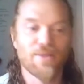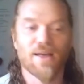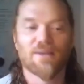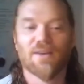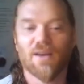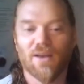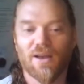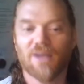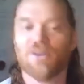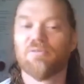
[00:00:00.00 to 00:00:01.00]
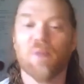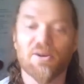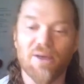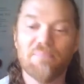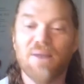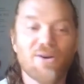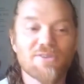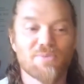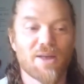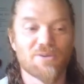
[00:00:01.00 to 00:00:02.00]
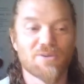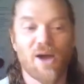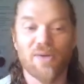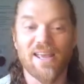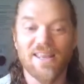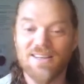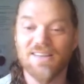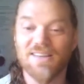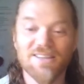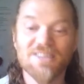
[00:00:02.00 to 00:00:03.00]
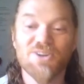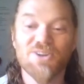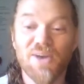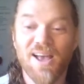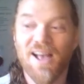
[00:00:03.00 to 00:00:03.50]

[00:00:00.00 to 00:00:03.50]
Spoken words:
that I got from my grandparents when I was about eight years old.